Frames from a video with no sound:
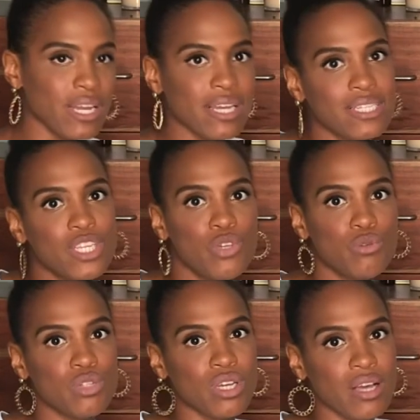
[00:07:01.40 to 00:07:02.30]
to
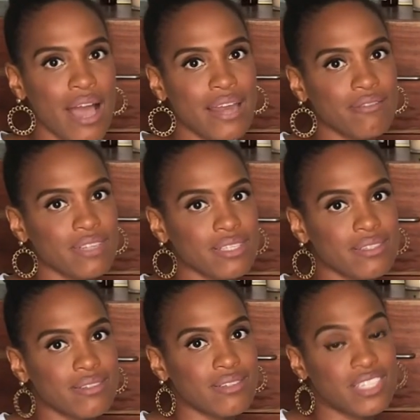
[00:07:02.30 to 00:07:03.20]
continue to kind of
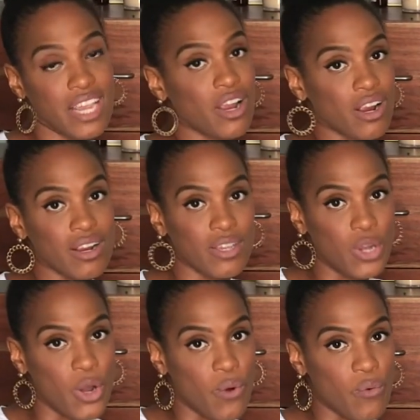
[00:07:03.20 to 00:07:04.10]
just share,
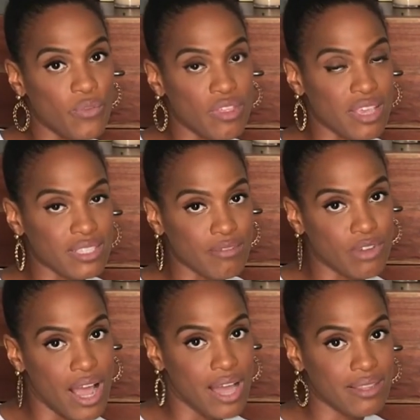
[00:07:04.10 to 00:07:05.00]
you know, the things I've
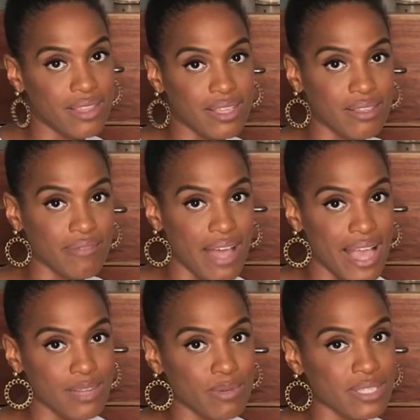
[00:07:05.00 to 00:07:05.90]
tried and things I've
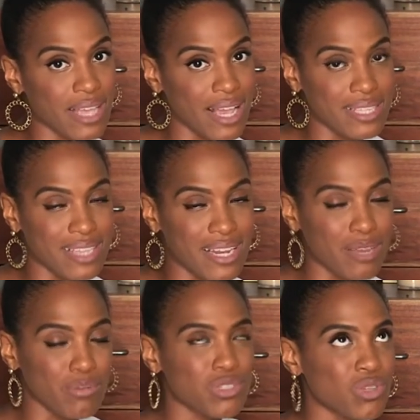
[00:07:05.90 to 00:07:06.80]
liked, because like I said,
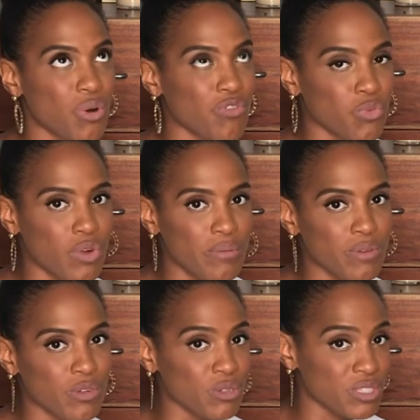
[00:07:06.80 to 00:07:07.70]
it can be so
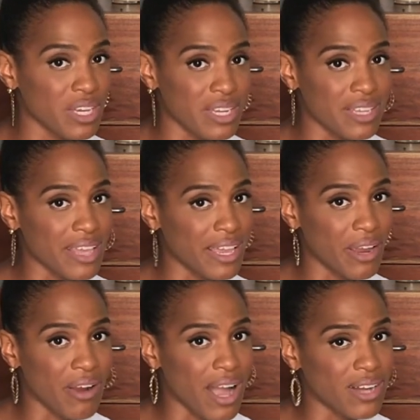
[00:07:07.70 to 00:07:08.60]
overwhelming when you're standing in that
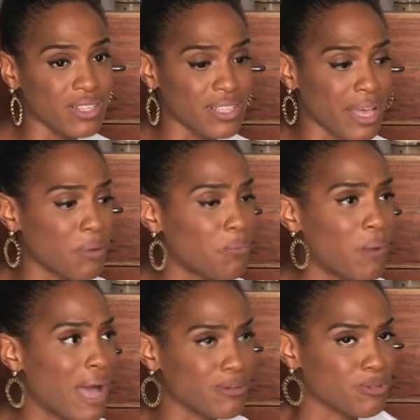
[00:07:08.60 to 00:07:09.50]
hair aisle and like,
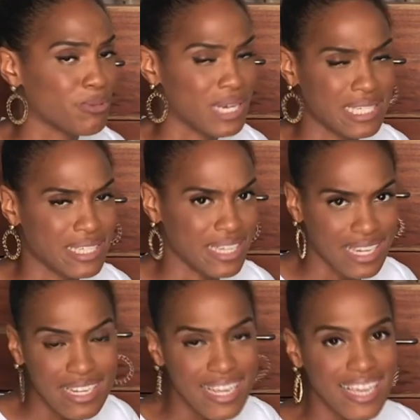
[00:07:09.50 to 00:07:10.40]
I don't know what I should
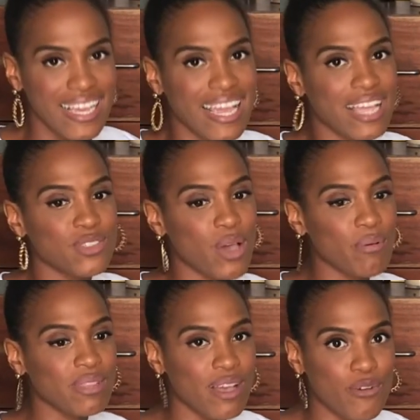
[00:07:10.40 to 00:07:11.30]
get. And so
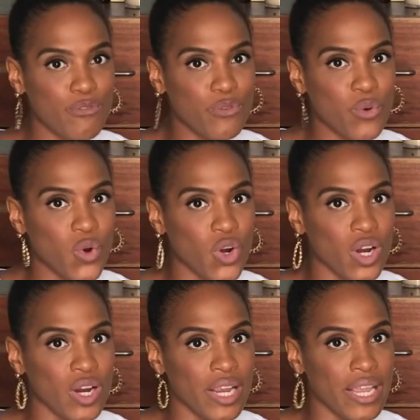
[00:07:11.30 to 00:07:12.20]
I would love
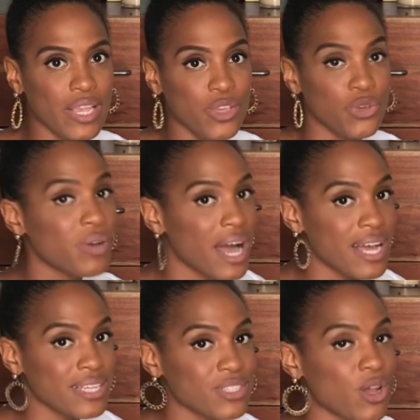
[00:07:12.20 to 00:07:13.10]
for you
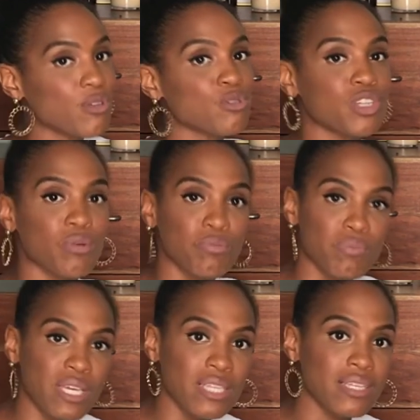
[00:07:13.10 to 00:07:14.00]
guys to also share with
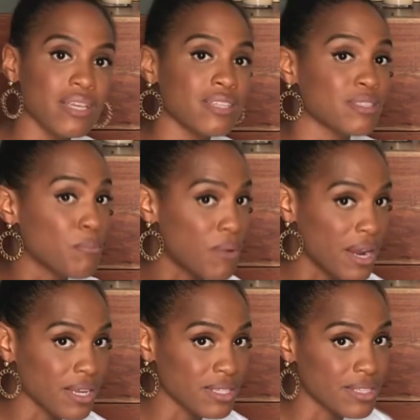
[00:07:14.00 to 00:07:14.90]
me some
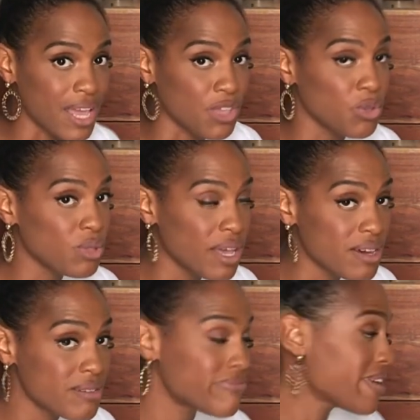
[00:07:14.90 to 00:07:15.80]
products that you
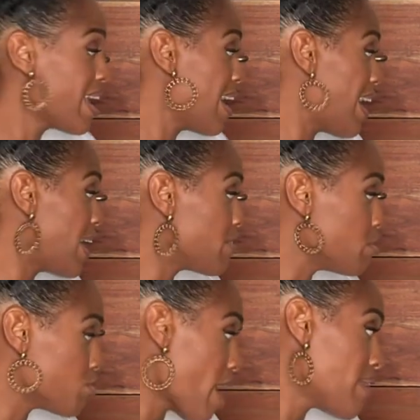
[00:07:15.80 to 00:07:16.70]
love. And if
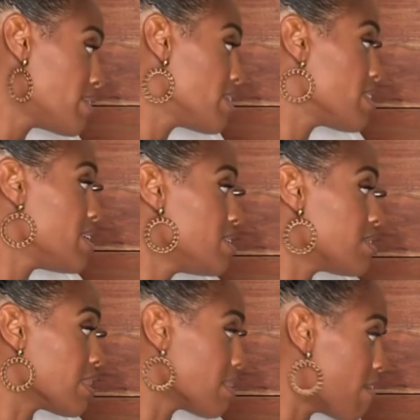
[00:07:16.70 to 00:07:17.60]
you tried any of
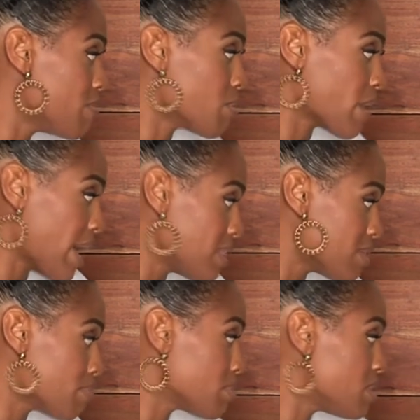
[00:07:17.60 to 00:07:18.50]
these and love them or
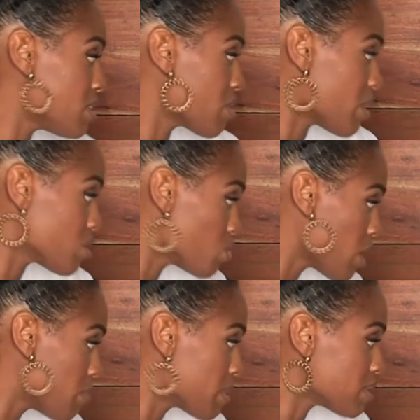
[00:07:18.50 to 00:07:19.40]
hate them, please share that as
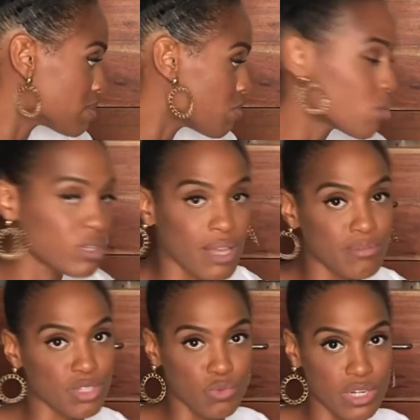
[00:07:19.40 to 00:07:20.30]
well, because of course
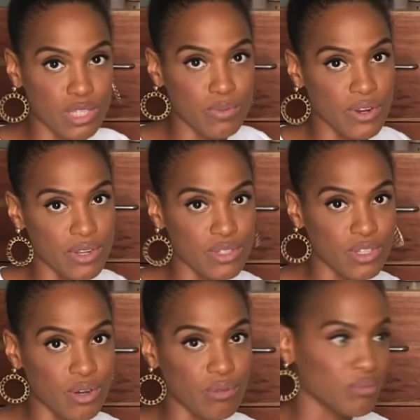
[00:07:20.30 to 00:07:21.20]
I'm just one
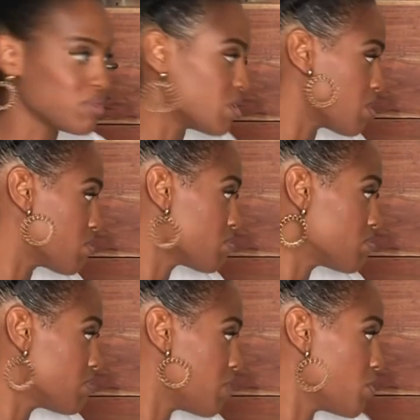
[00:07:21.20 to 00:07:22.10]
experience. So, you know,
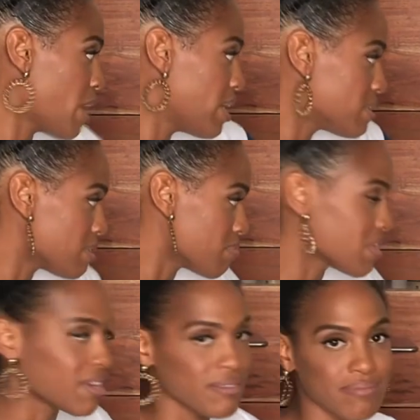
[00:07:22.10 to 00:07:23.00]
if you hated
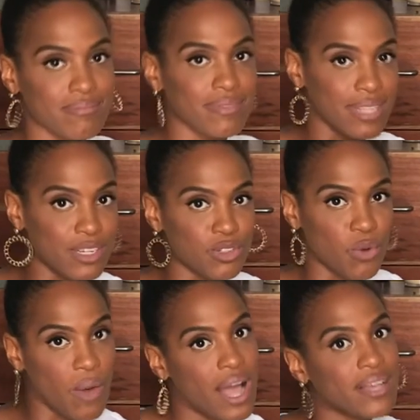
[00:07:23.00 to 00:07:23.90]
something, let us
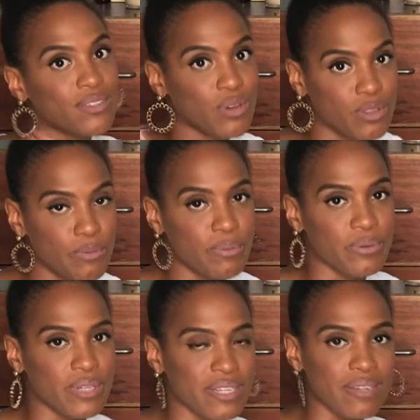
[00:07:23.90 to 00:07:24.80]
know why so other
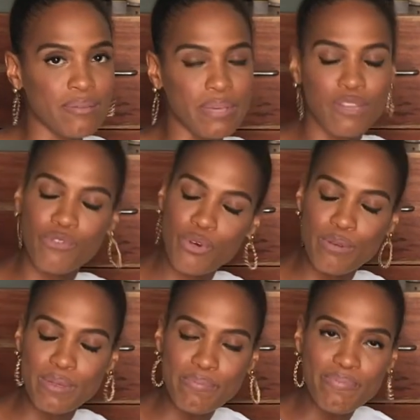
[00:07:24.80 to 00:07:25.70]
people can be informed.